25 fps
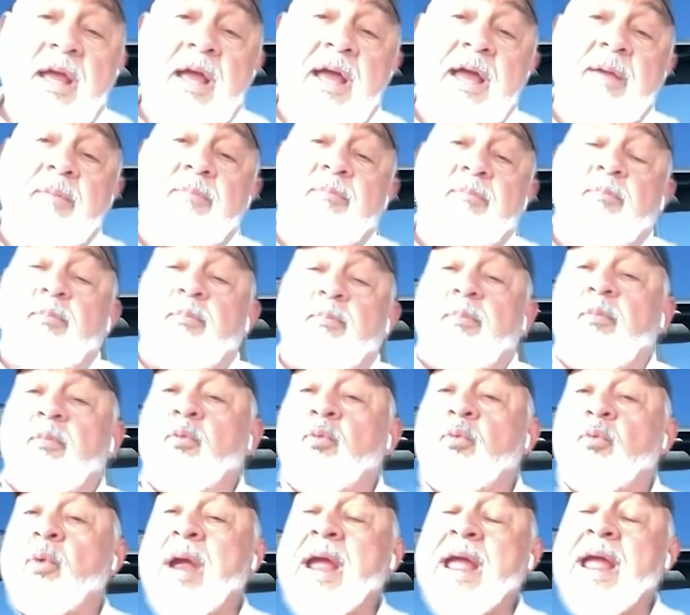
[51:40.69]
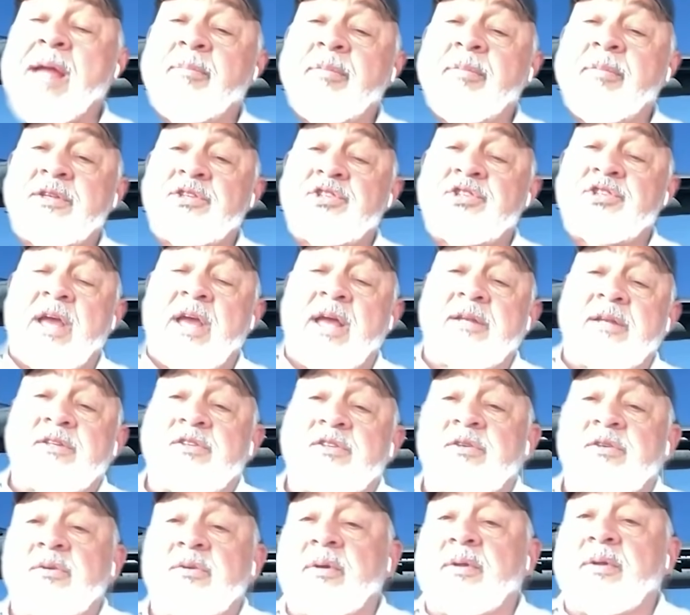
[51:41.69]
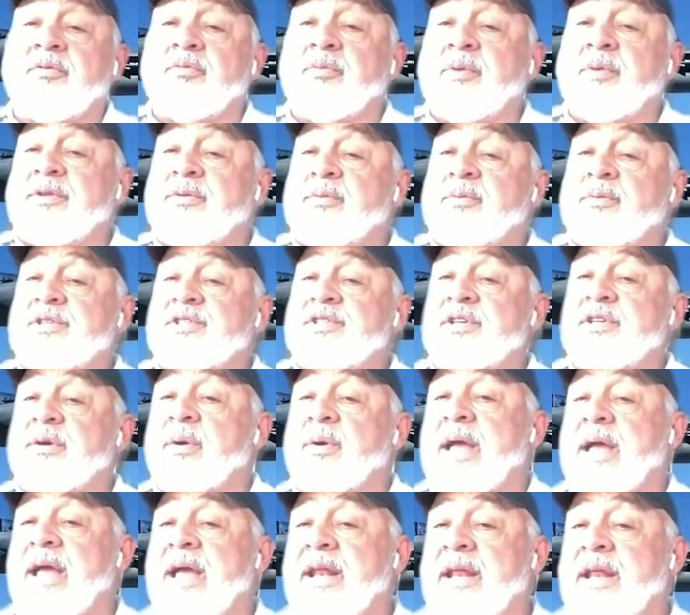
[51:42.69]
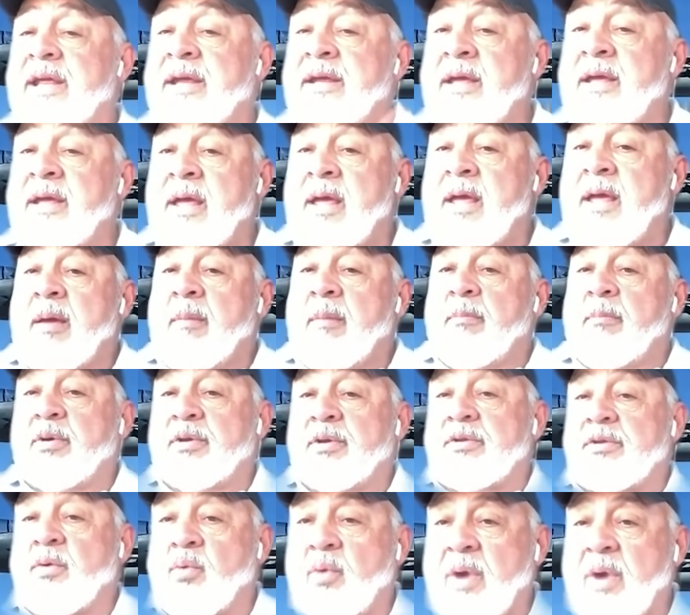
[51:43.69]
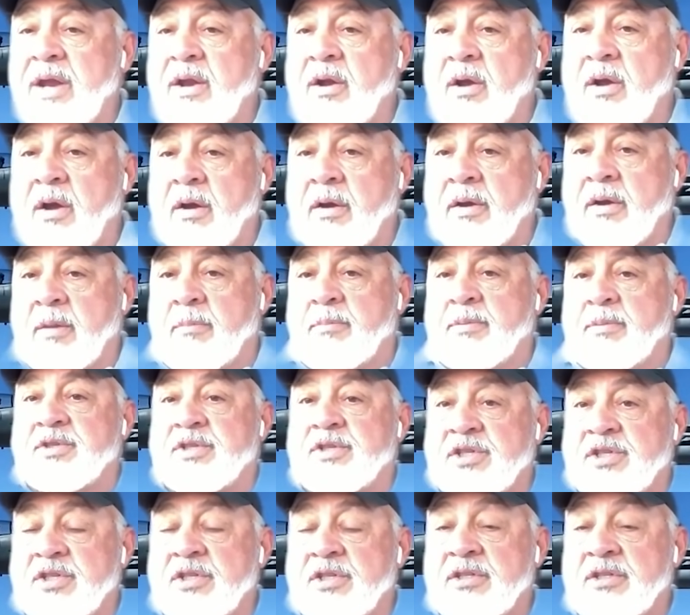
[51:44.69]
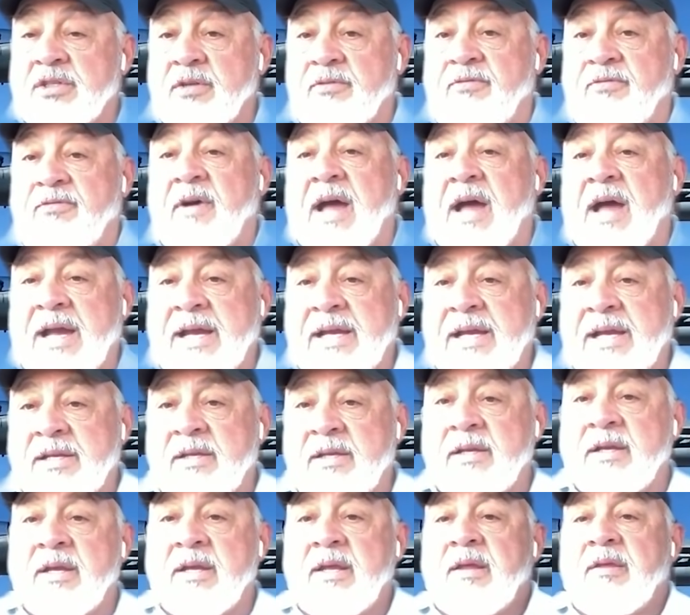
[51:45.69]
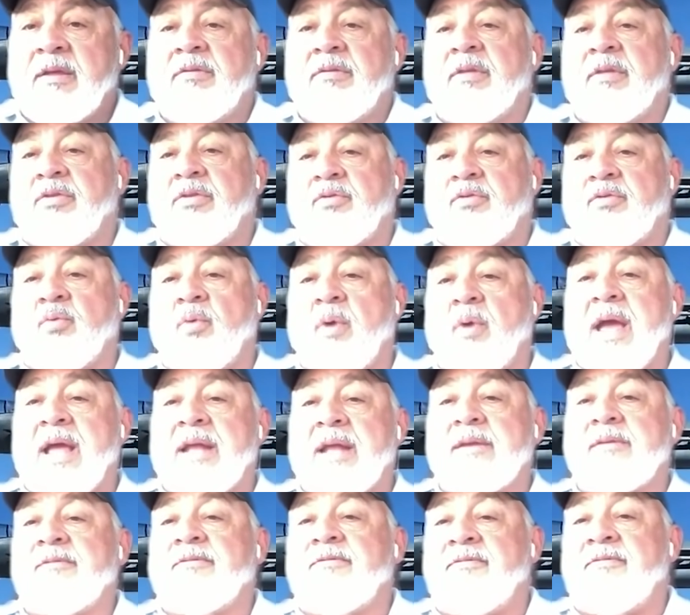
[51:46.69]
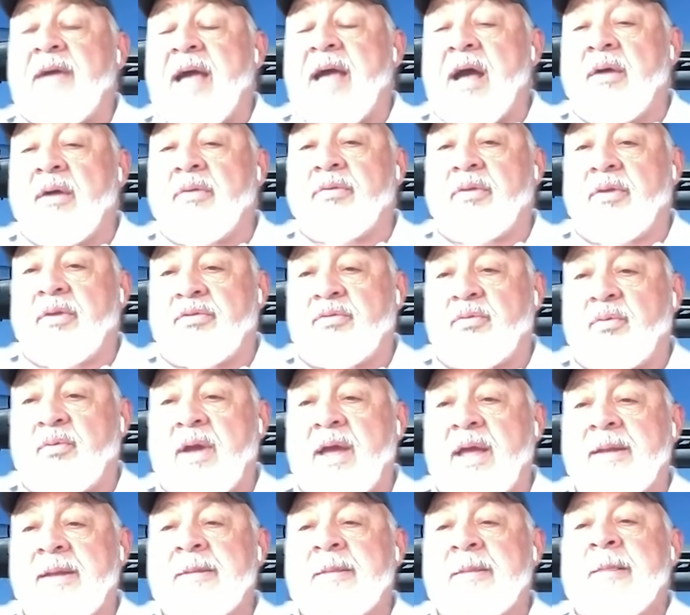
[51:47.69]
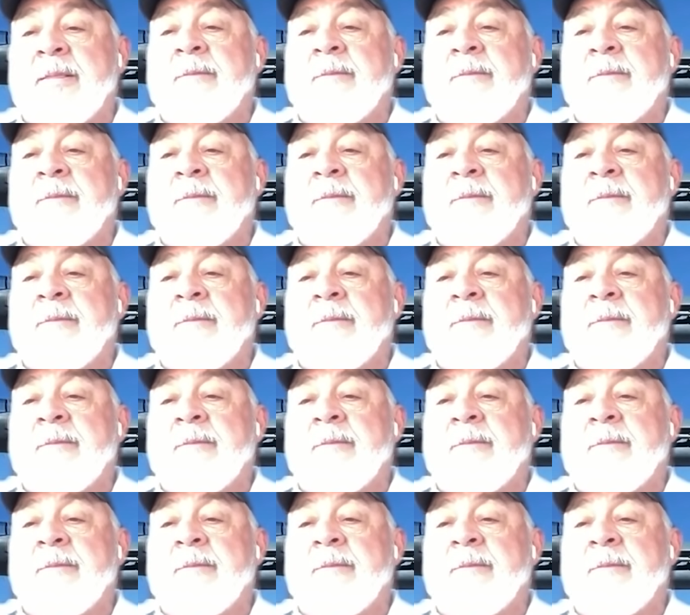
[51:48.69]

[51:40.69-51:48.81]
I rammed the jet to a three thirty heading, put the radar in a position to find the threat, found the threat,